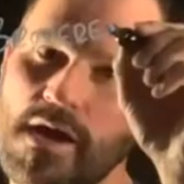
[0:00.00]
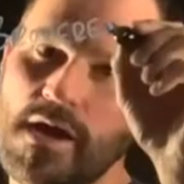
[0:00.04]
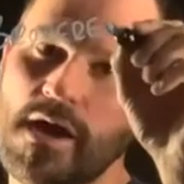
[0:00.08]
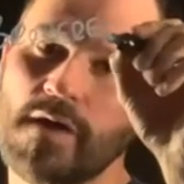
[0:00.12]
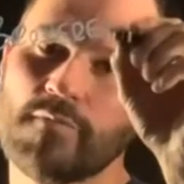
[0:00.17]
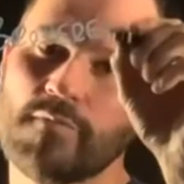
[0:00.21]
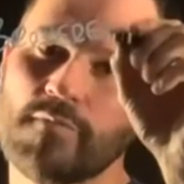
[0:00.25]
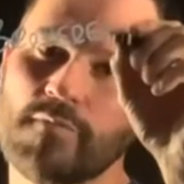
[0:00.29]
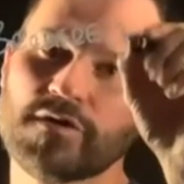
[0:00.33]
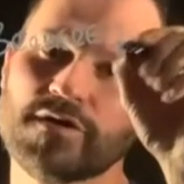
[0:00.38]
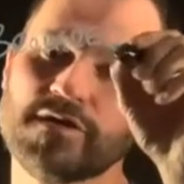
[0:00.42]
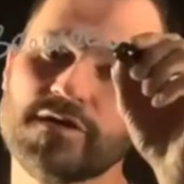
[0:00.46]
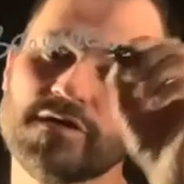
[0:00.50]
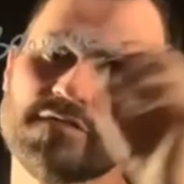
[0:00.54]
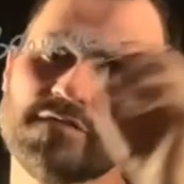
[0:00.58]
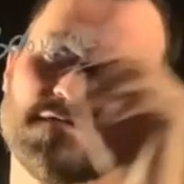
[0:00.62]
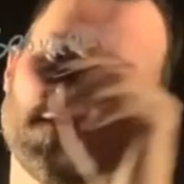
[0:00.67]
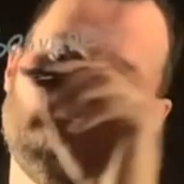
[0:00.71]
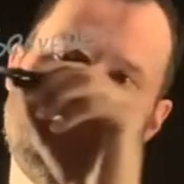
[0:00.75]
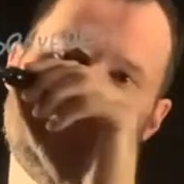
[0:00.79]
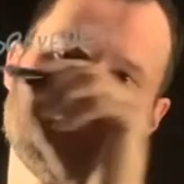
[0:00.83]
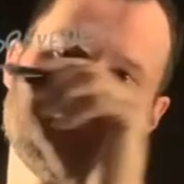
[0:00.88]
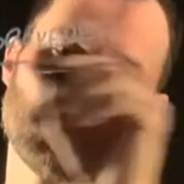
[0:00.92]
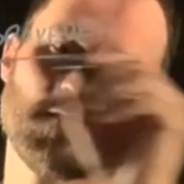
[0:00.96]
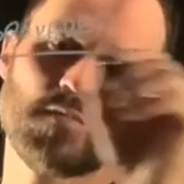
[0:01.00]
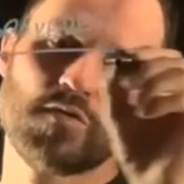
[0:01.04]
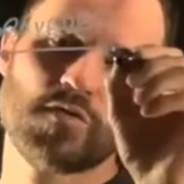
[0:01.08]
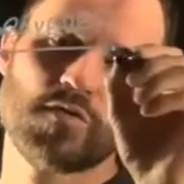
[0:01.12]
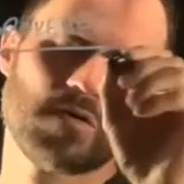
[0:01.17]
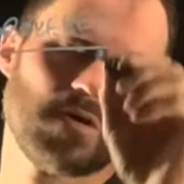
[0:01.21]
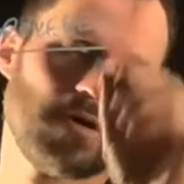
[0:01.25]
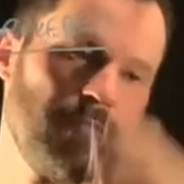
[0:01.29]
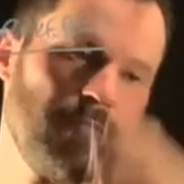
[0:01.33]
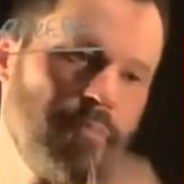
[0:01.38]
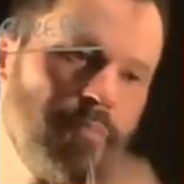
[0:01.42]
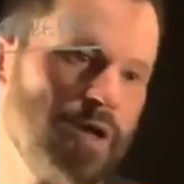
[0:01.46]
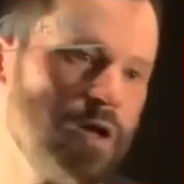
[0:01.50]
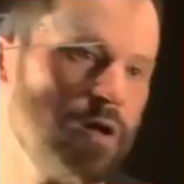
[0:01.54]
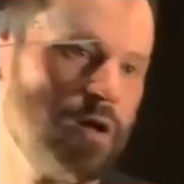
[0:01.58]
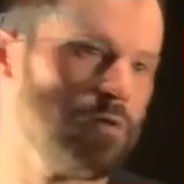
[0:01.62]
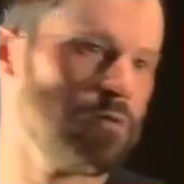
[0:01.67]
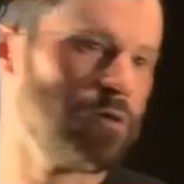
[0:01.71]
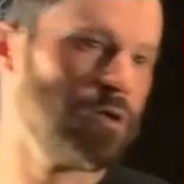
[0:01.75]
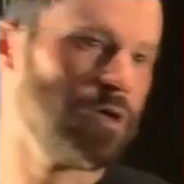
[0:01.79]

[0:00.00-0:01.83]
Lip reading: And we're going to talk more about